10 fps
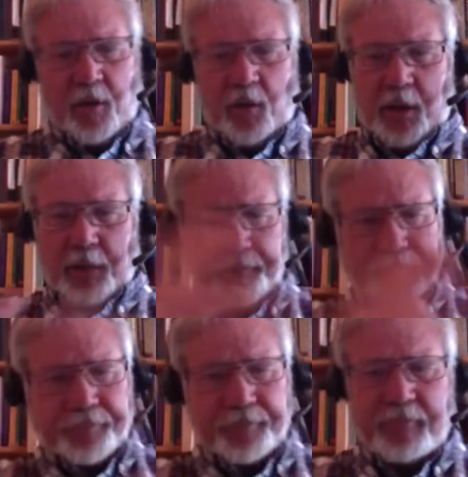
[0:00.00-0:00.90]
Oil
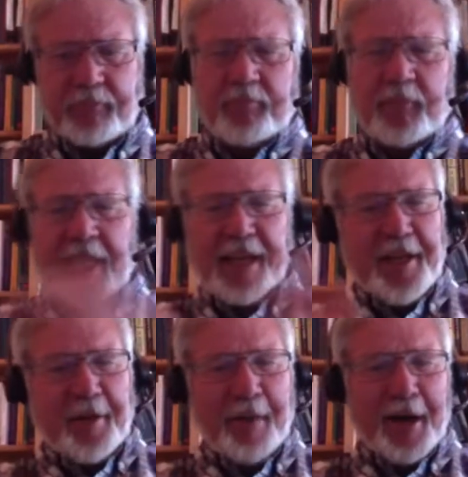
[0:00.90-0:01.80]
and
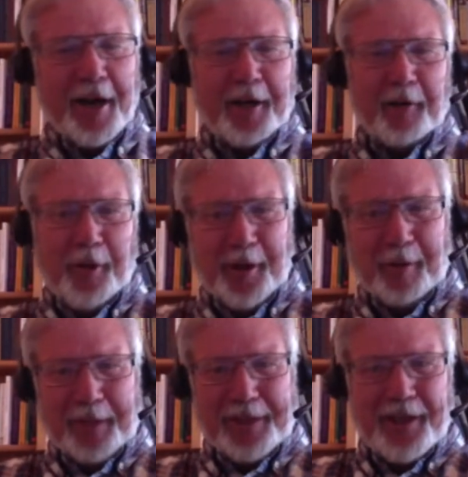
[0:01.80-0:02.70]
the American oil
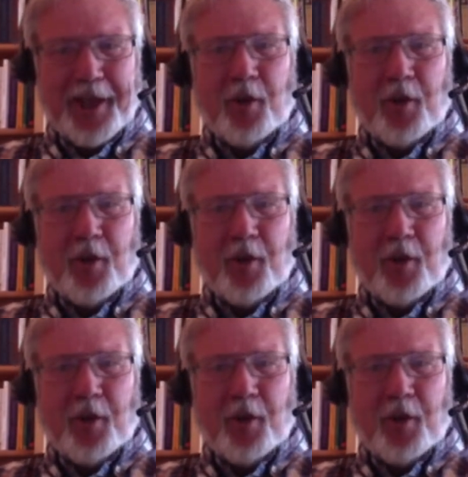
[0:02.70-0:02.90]
companies